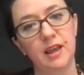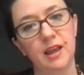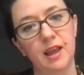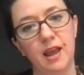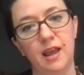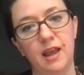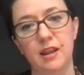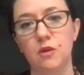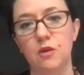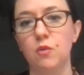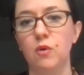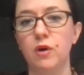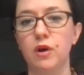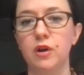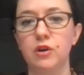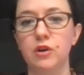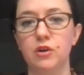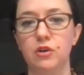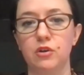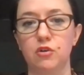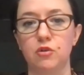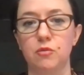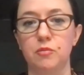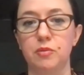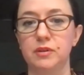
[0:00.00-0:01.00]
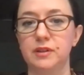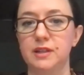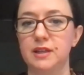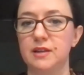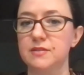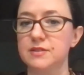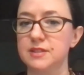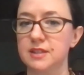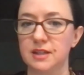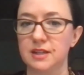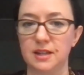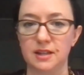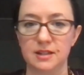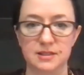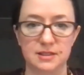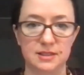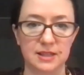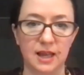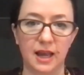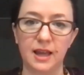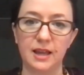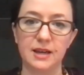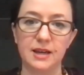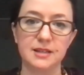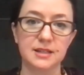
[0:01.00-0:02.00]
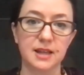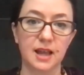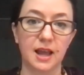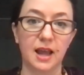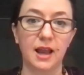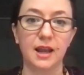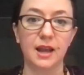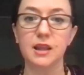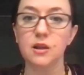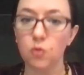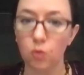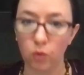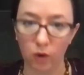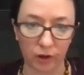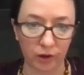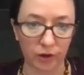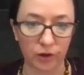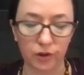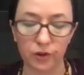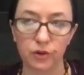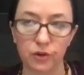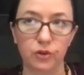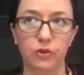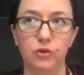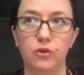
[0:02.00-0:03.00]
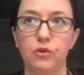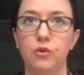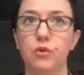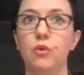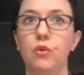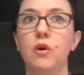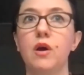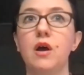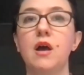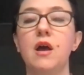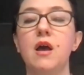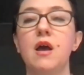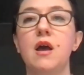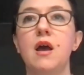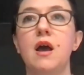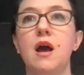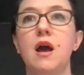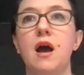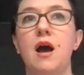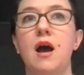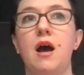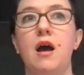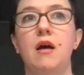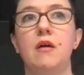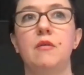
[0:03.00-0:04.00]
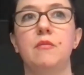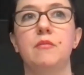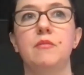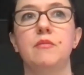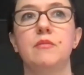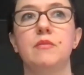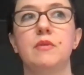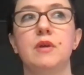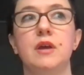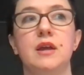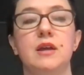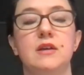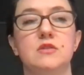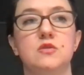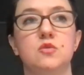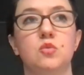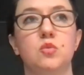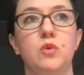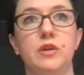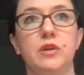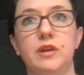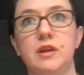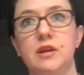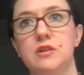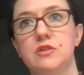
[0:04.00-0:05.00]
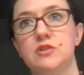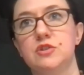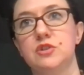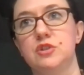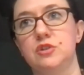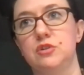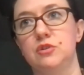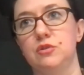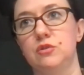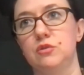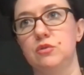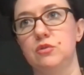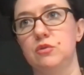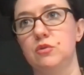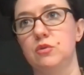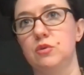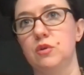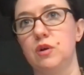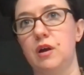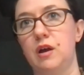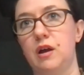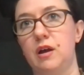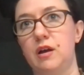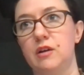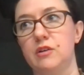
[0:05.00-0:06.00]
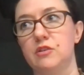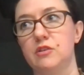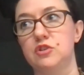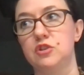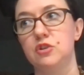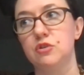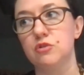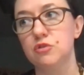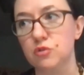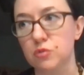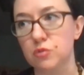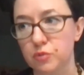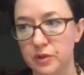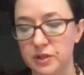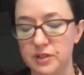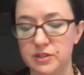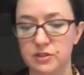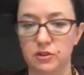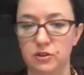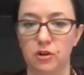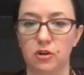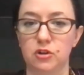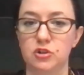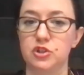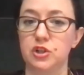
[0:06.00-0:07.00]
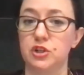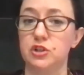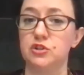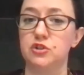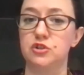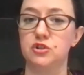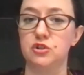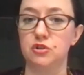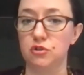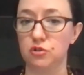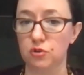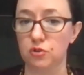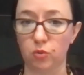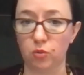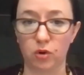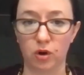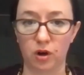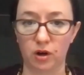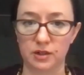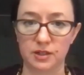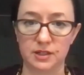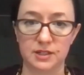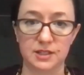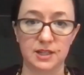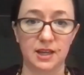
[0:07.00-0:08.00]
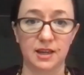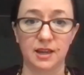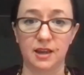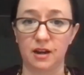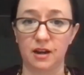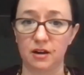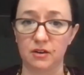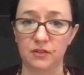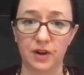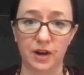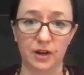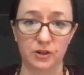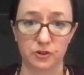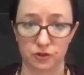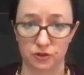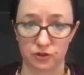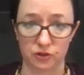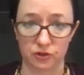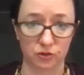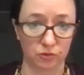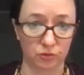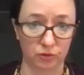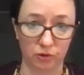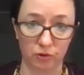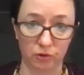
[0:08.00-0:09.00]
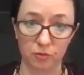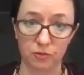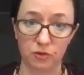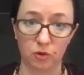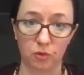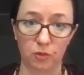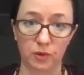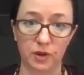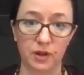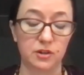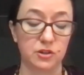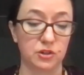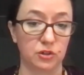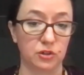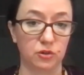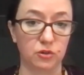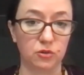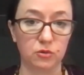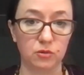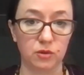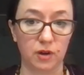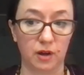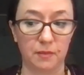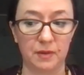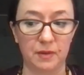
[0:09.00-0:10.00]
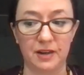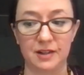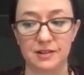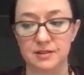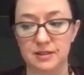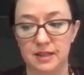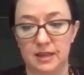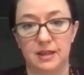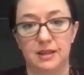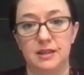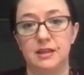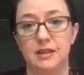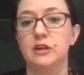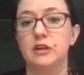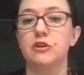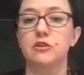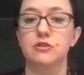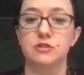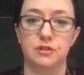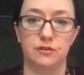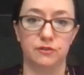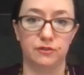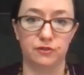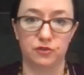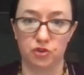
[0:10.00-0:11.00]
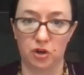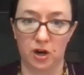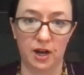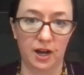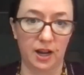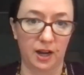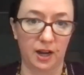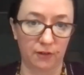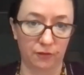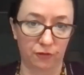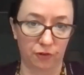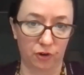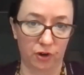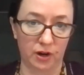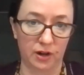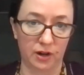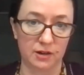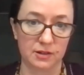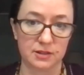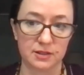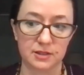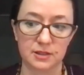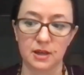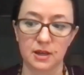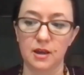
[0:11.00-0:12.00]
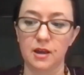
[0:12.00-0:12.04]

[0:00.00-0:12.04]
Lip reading: anyone who believes in consent, anyone who is willing to do the research and do the work to take care of actors in the room that we do. I mean, it's like years of training for us.